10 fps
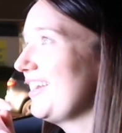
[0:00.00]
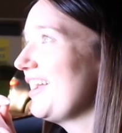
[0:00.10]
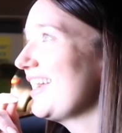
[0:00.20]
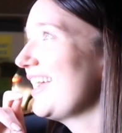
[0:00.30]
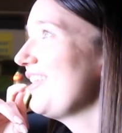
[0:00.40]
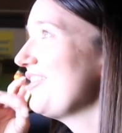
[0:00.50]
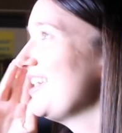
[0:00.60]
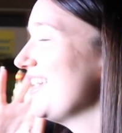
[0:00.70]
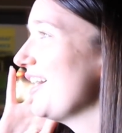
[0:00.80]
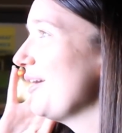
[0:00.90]
can I get
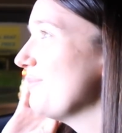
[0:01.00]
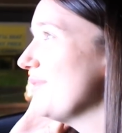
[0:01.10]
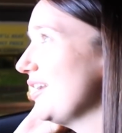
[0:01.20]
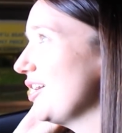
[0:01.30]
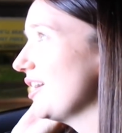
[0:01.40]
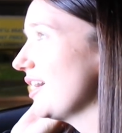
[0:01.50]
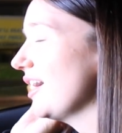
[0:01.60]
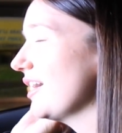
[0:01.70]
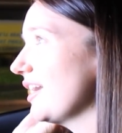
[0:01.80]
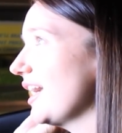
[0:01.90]
the
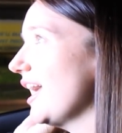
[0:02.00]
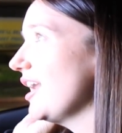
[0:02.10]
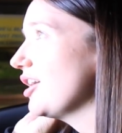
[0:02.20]
can I get